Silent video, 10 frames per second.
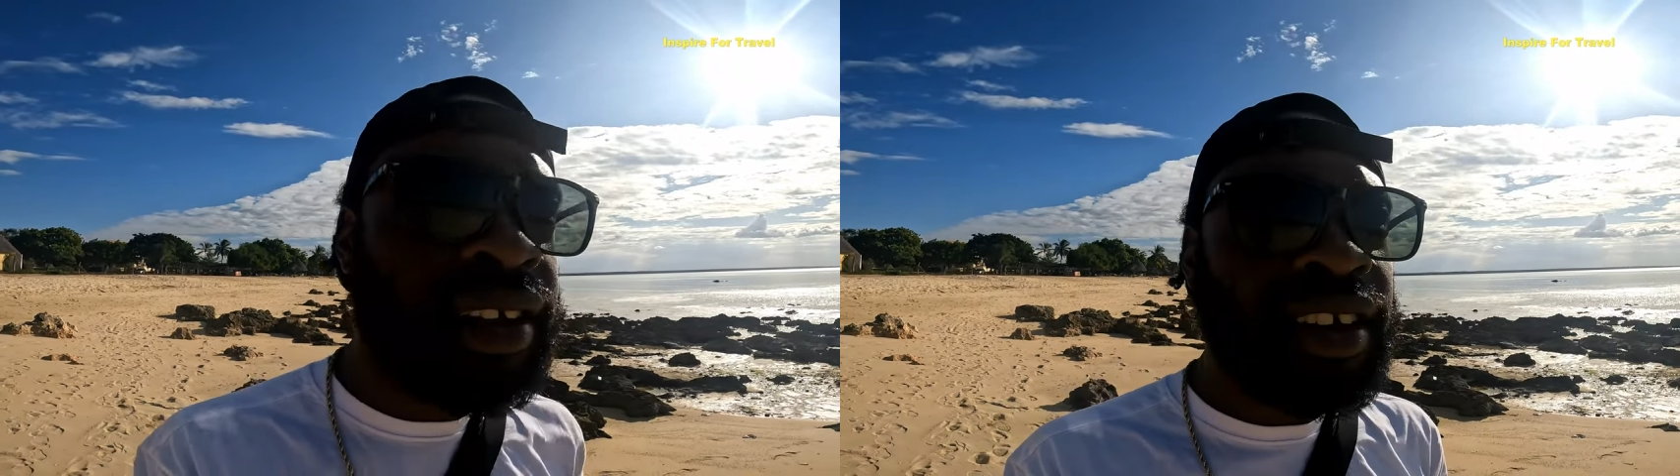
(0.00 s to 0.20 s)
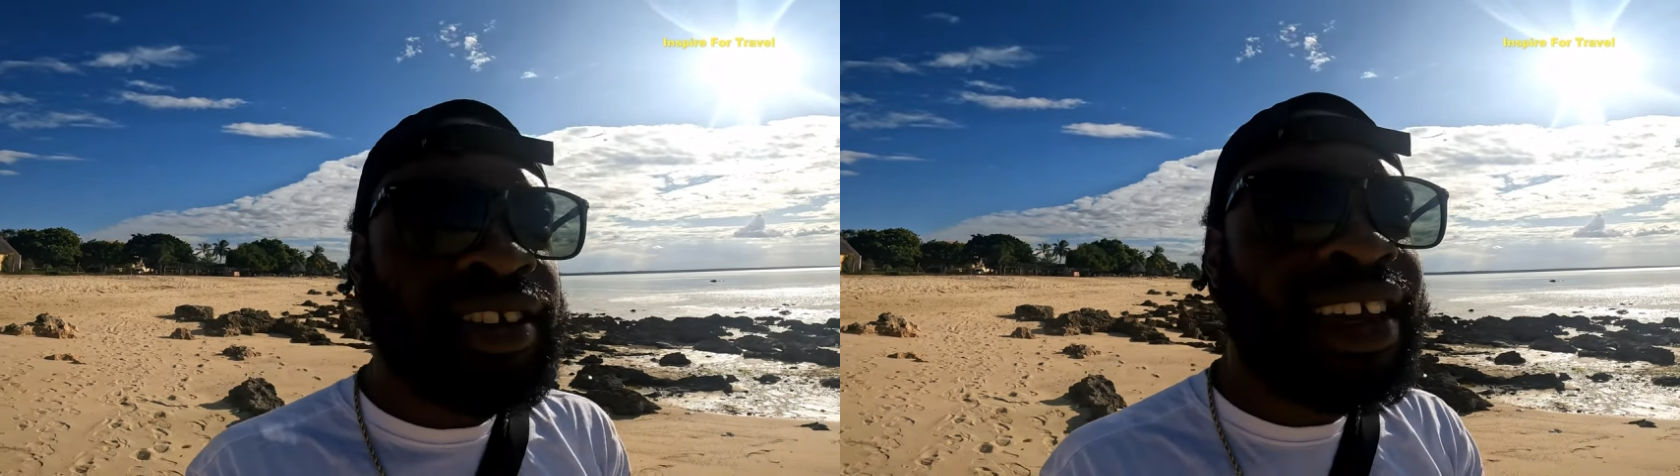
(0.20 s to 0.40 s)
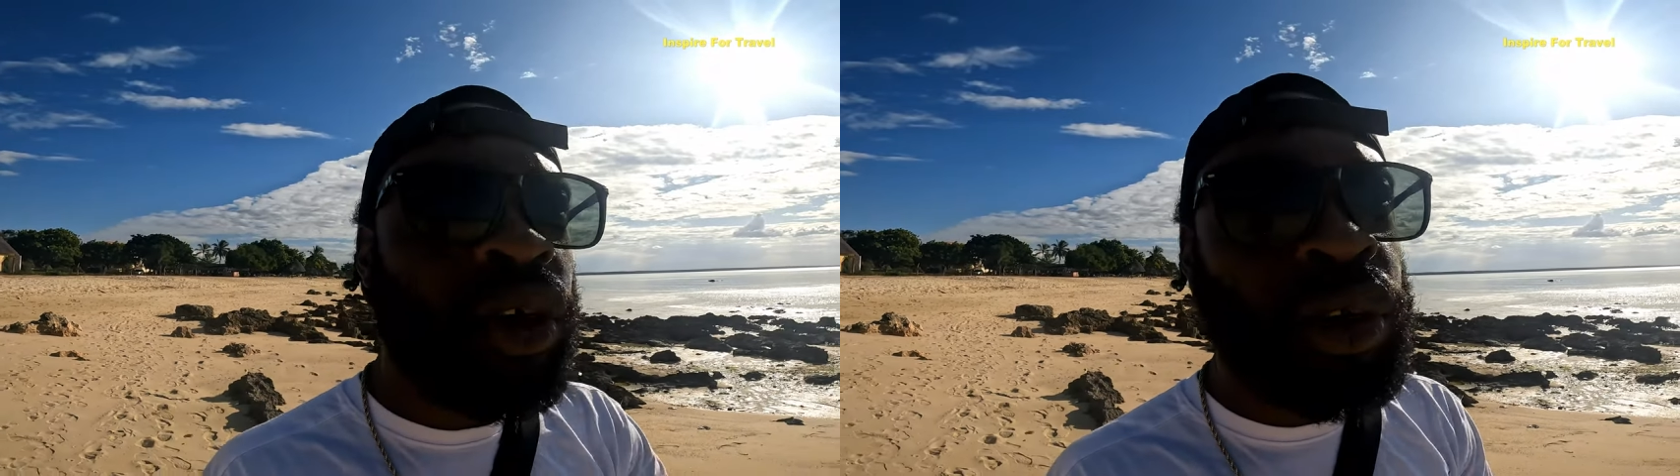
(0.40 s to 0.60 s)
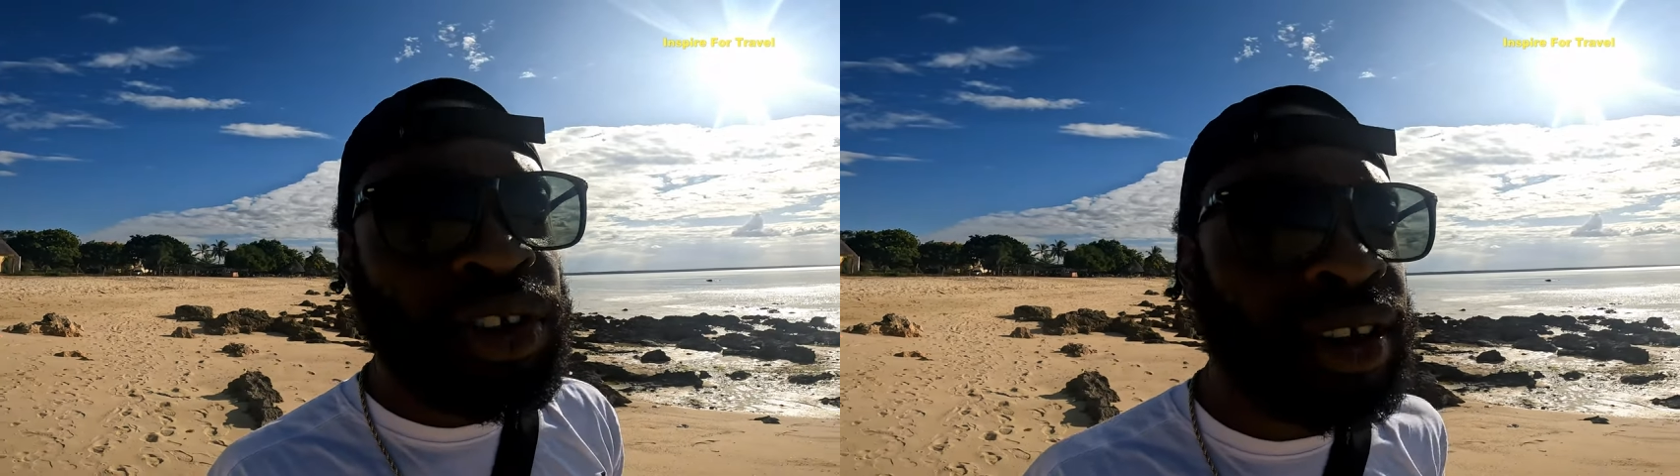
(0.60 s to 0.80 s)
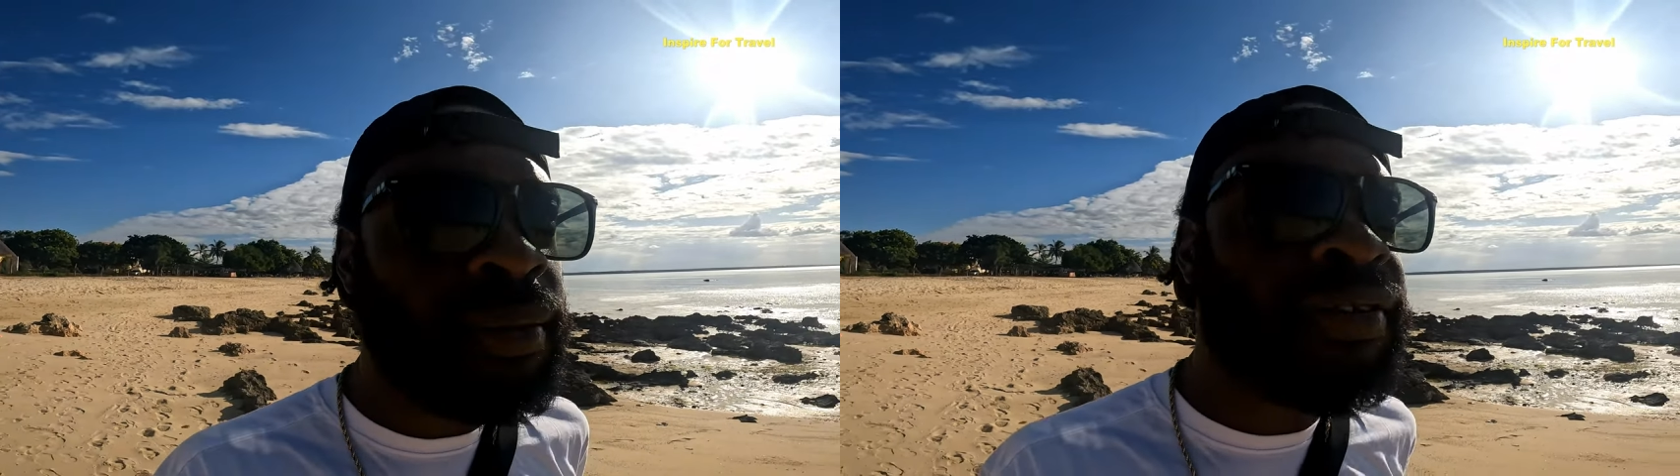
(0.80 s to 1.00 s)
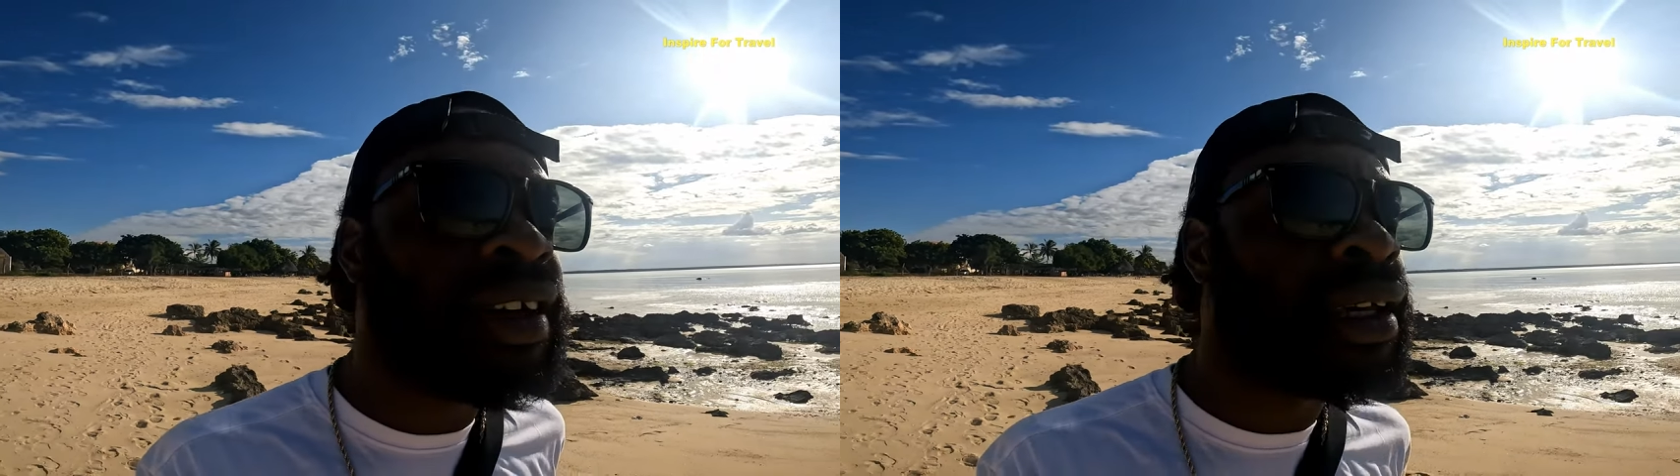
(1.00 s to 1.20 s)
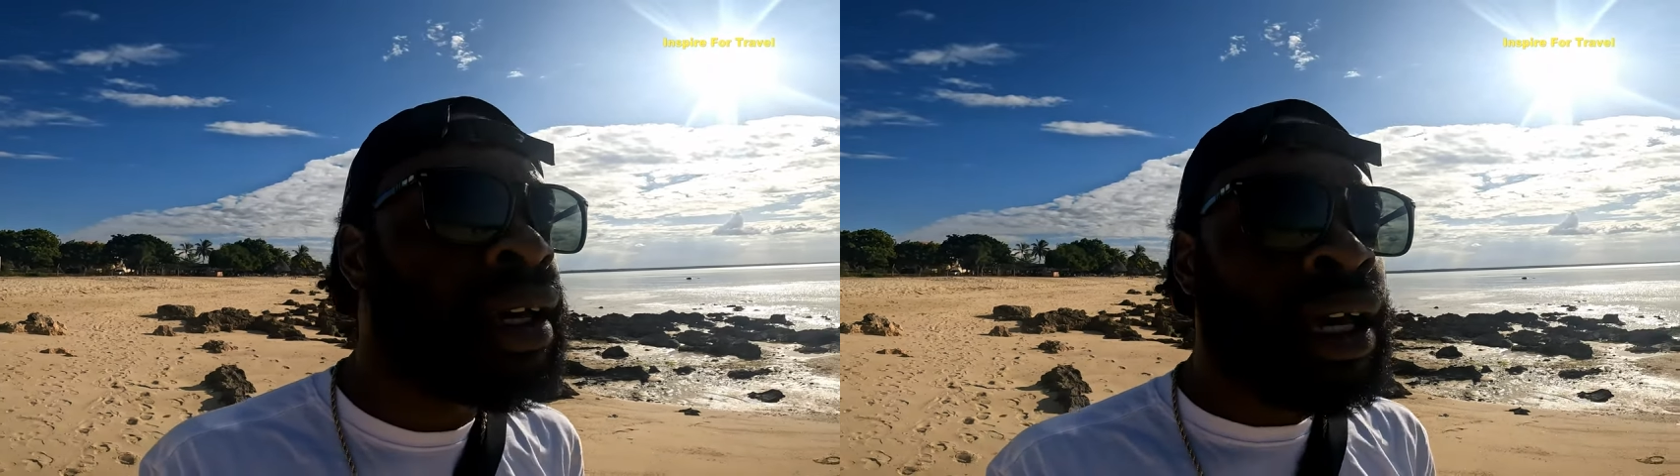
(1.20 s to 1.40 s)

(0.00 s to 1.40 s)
to sell you something.